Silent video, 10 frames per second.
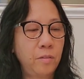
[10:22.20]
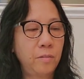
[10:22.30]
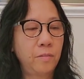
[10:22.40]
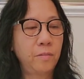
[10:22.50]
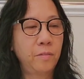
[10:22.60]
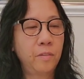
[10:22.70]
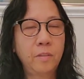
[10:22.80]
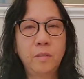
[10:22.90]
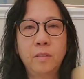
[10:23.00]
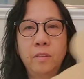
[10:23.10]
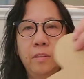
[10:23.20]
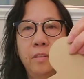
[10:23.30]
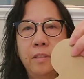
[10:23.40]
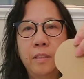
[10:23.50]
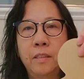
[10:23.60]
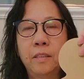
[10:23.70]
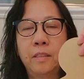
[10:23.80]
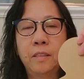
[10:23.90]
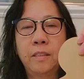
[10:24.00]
No one is speaking in this clip.